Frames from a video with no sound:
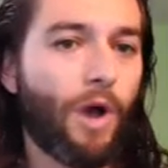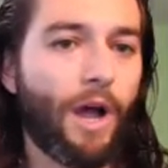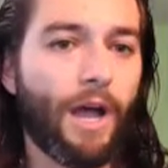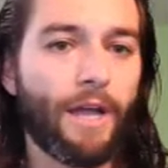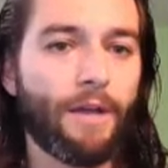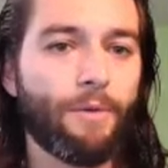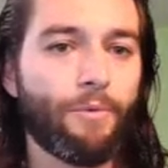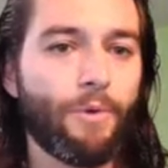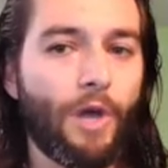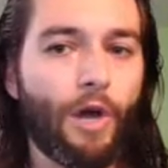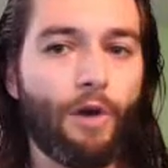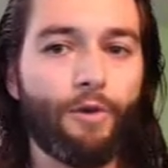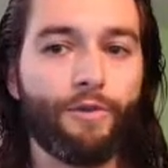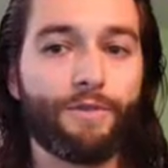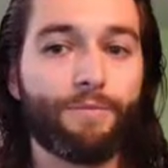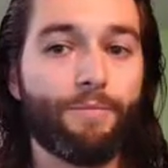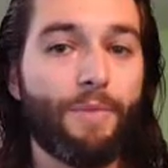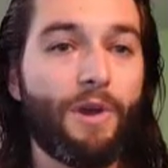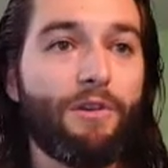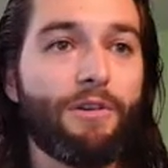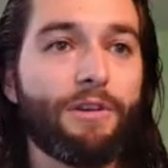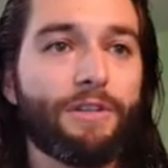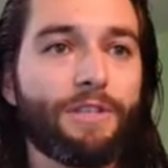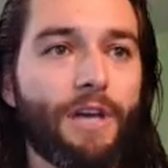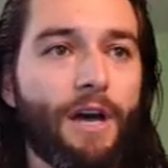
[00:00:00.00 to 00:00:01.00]
why we
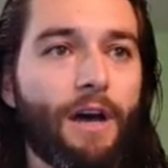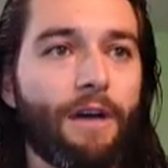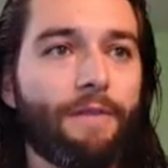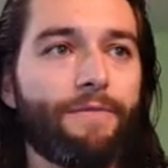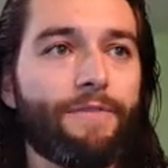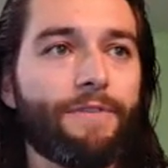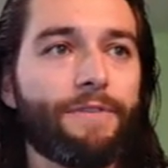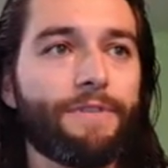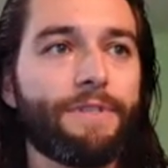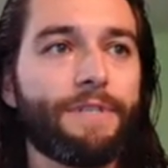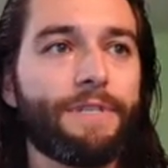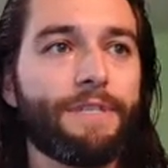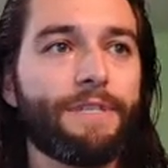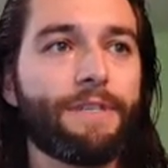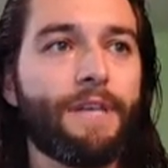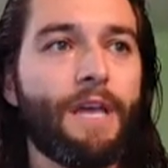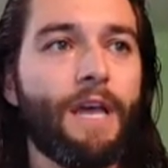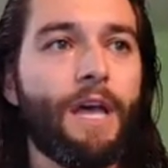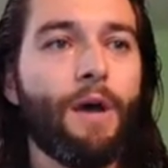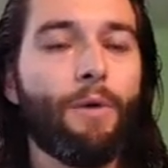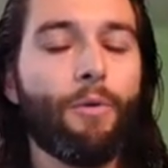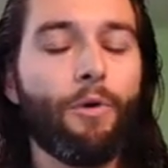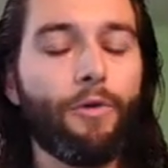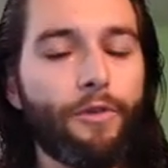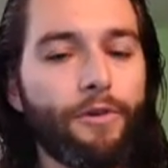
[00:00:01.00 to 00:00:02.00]
host marriage conferences.